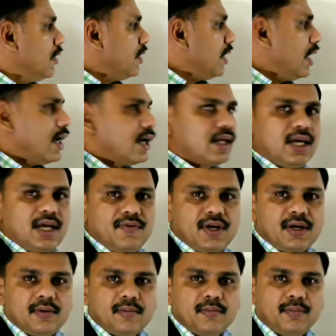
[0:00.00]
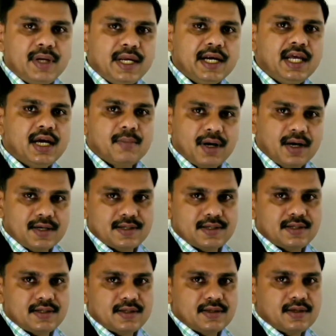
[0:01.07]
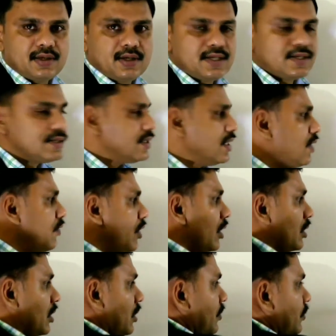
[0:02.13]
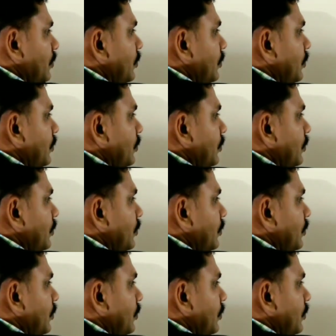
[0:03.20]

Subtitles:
they are giving medium as seawater.